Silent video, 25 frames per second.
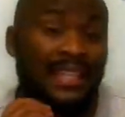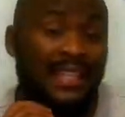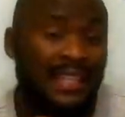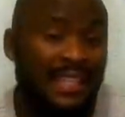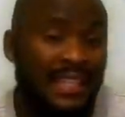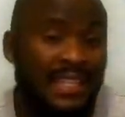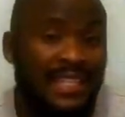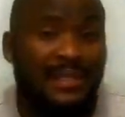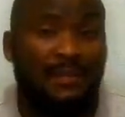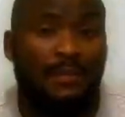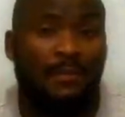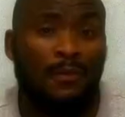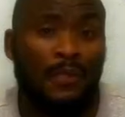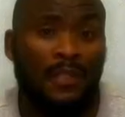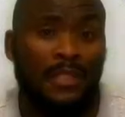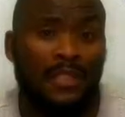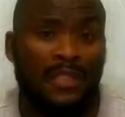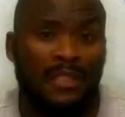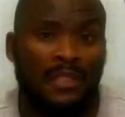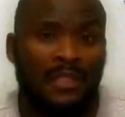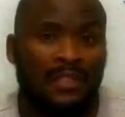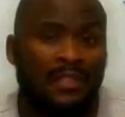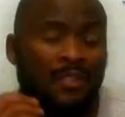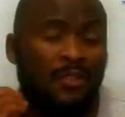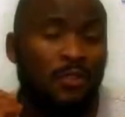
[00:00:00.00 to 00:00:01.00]
each
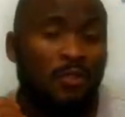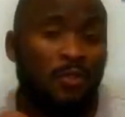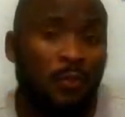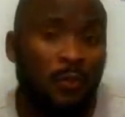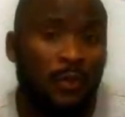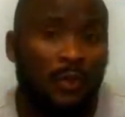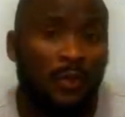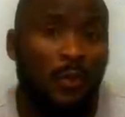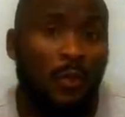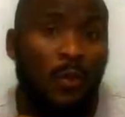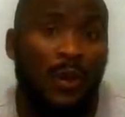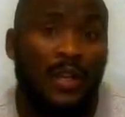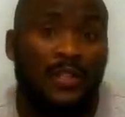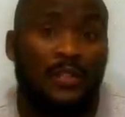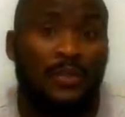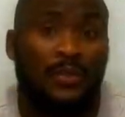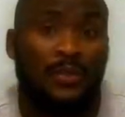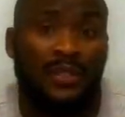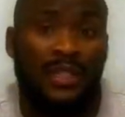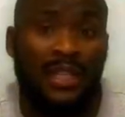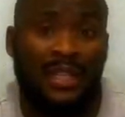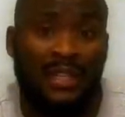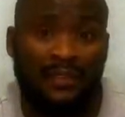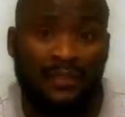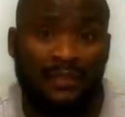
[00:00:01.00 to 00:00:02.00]
morning doing what you
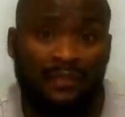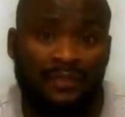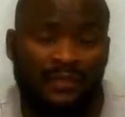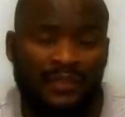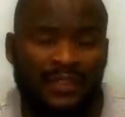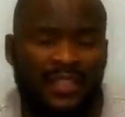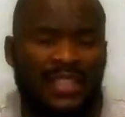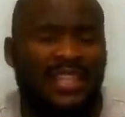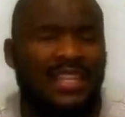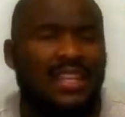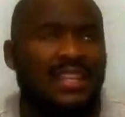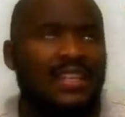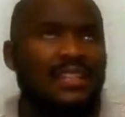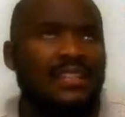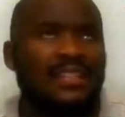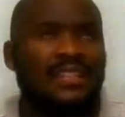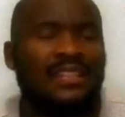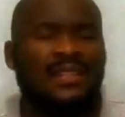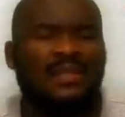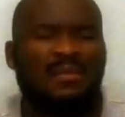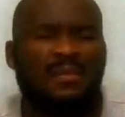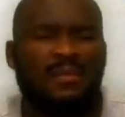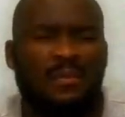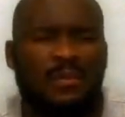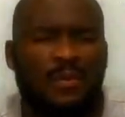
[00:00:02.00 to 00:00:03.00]
love it is
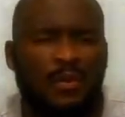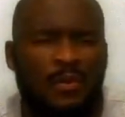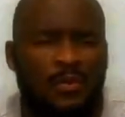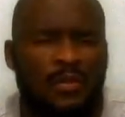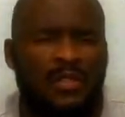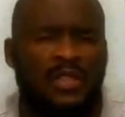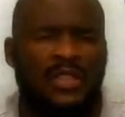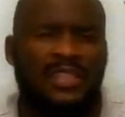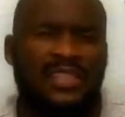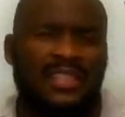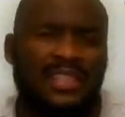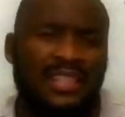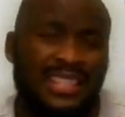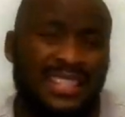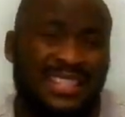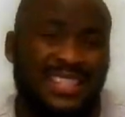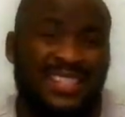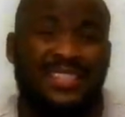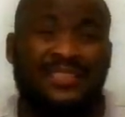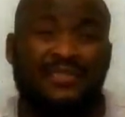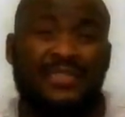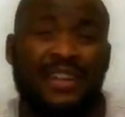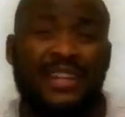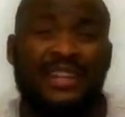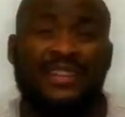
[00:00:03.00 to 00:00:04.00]
the most
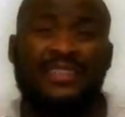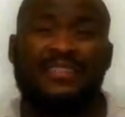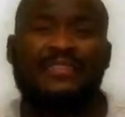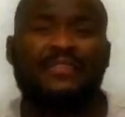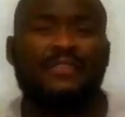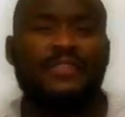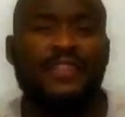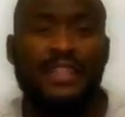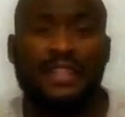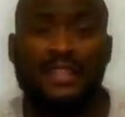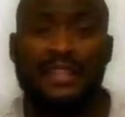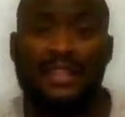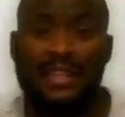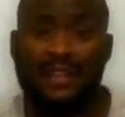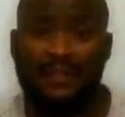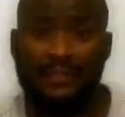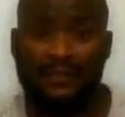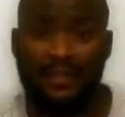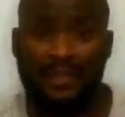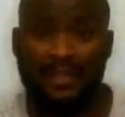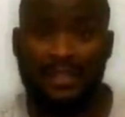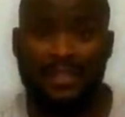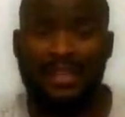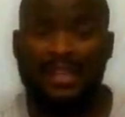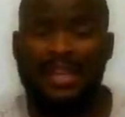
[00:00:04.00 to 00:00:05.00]
satisfying feeling
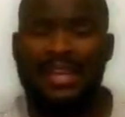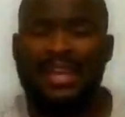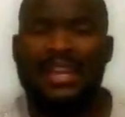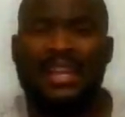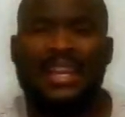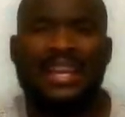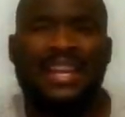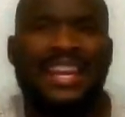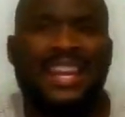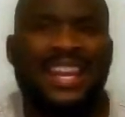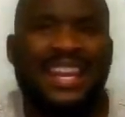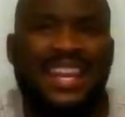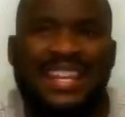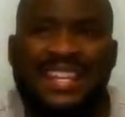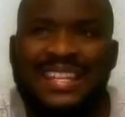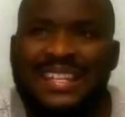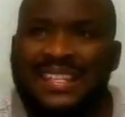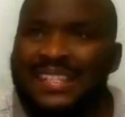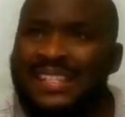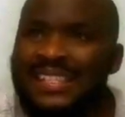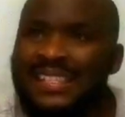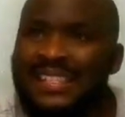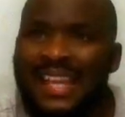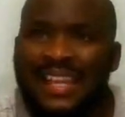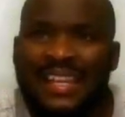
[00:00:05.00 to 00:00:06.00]
ever it
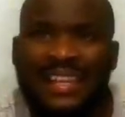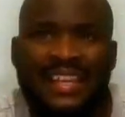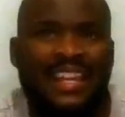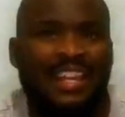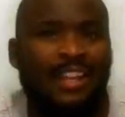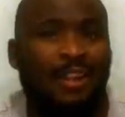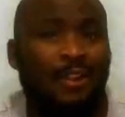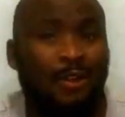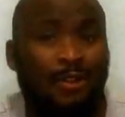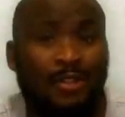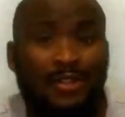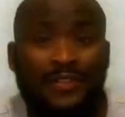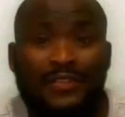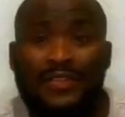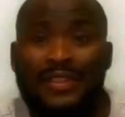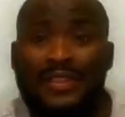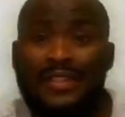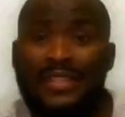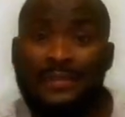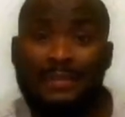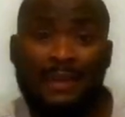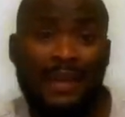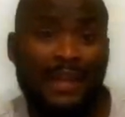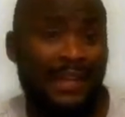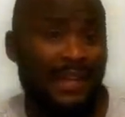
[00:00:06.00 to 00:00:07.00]
is like a lot of
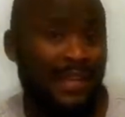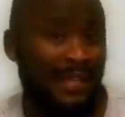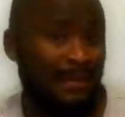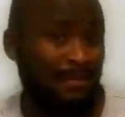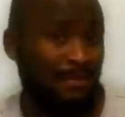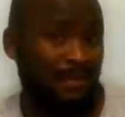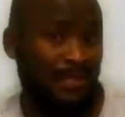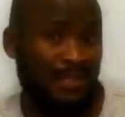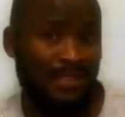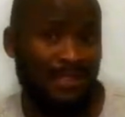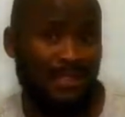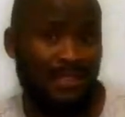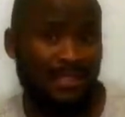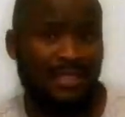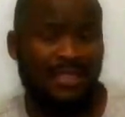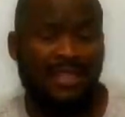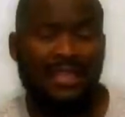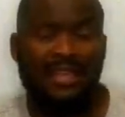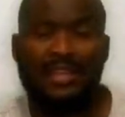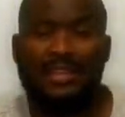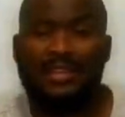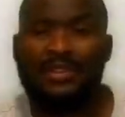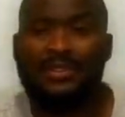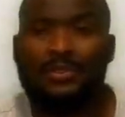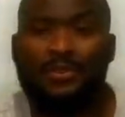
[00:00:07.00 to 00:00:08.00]
things might happen
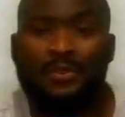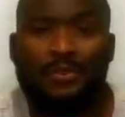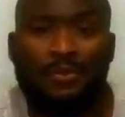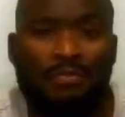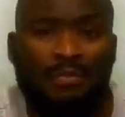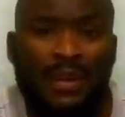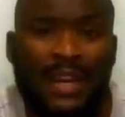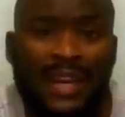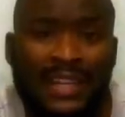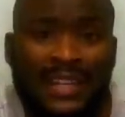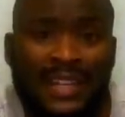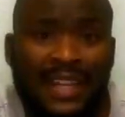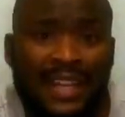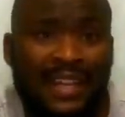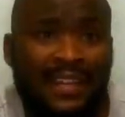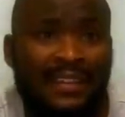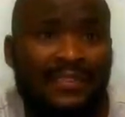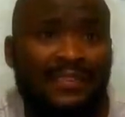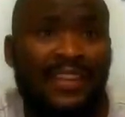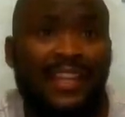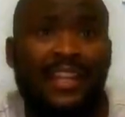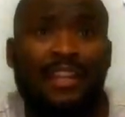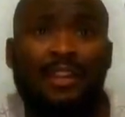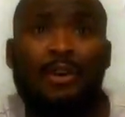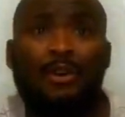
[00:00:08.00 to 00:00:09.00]
you might
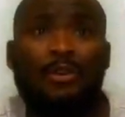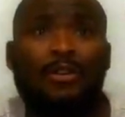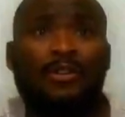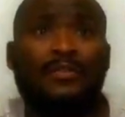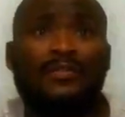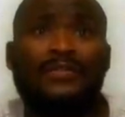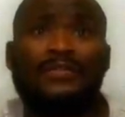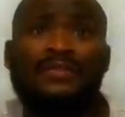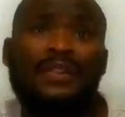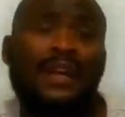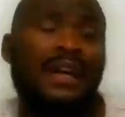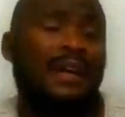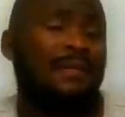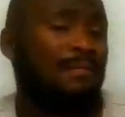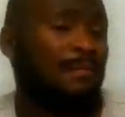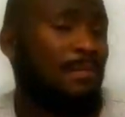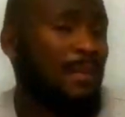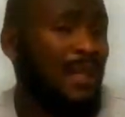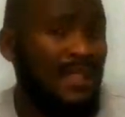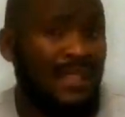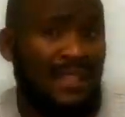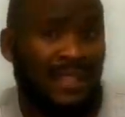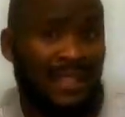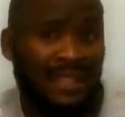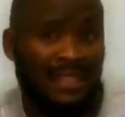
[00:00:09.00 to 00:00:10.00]
have a lot of
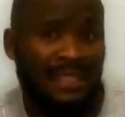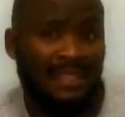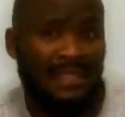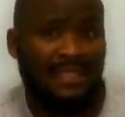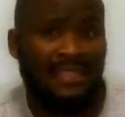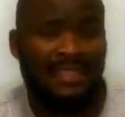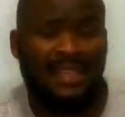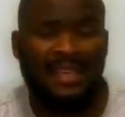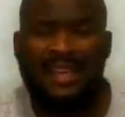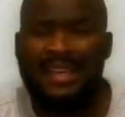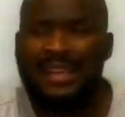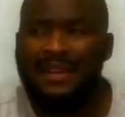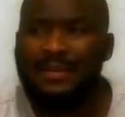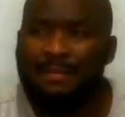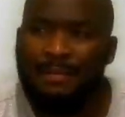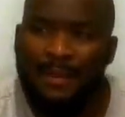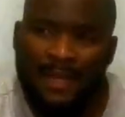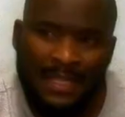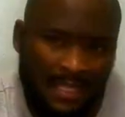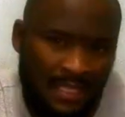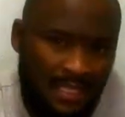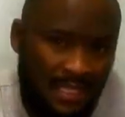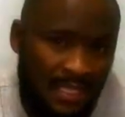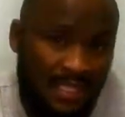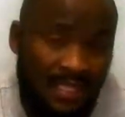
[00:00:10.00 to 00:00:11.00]
birthdays,
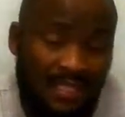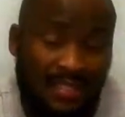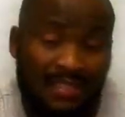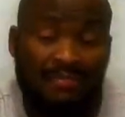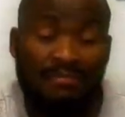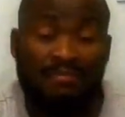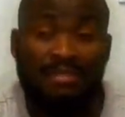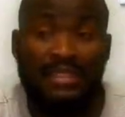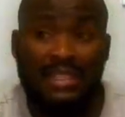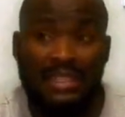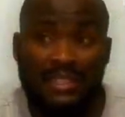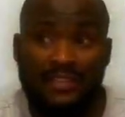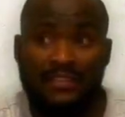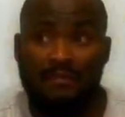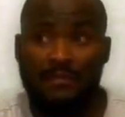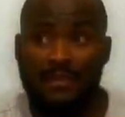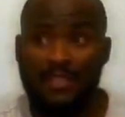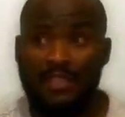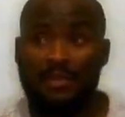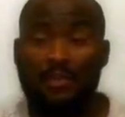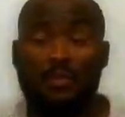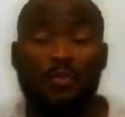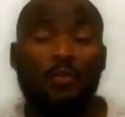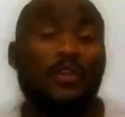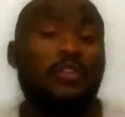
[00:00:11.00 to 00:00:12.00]
but believe
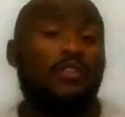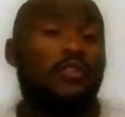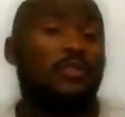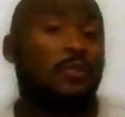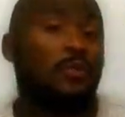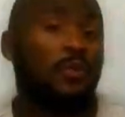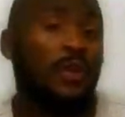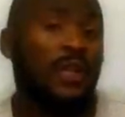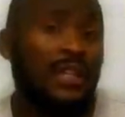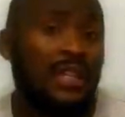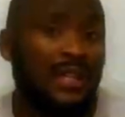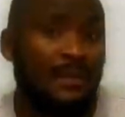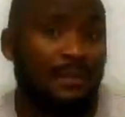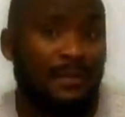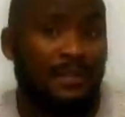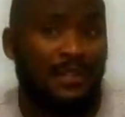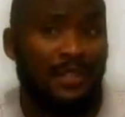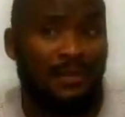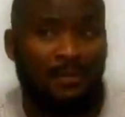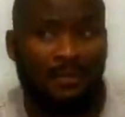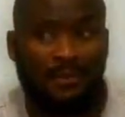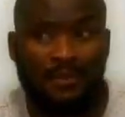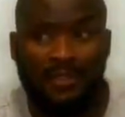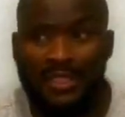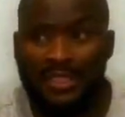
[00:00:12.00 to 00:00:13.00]
me, when you wake up in the
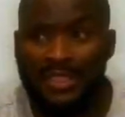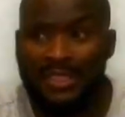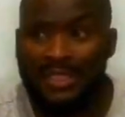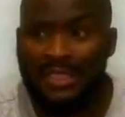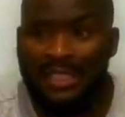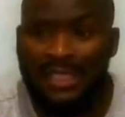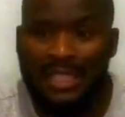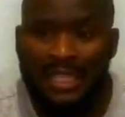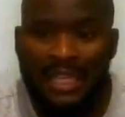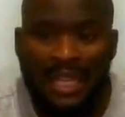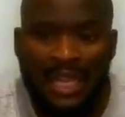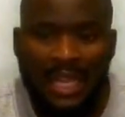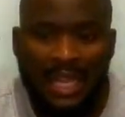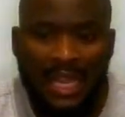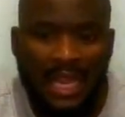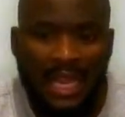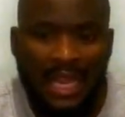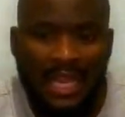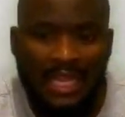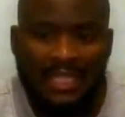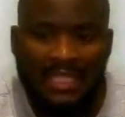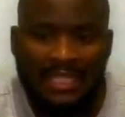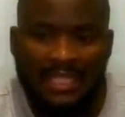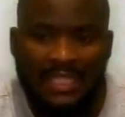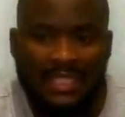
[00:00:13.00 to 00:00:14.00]
morning
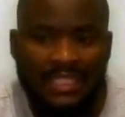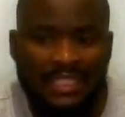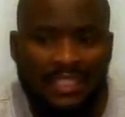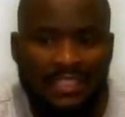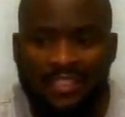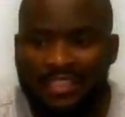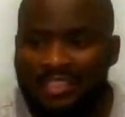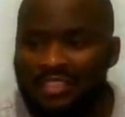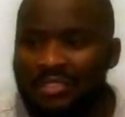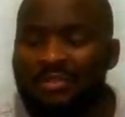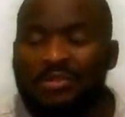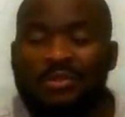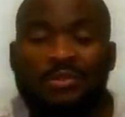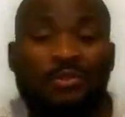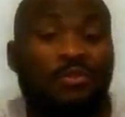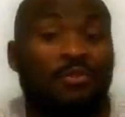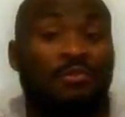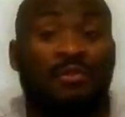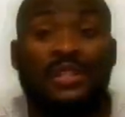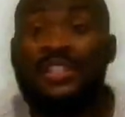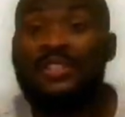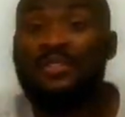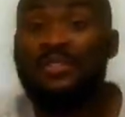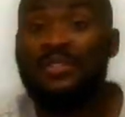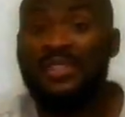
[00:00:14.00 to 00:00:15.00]
and then you do
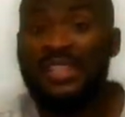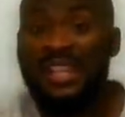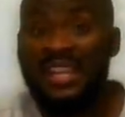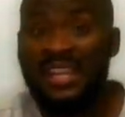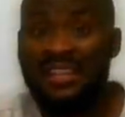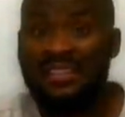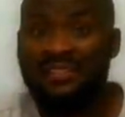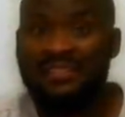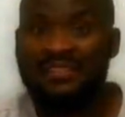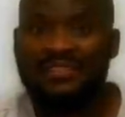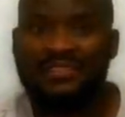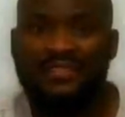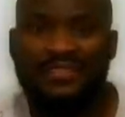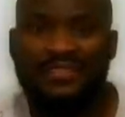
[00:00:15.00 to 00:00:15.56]
what you love,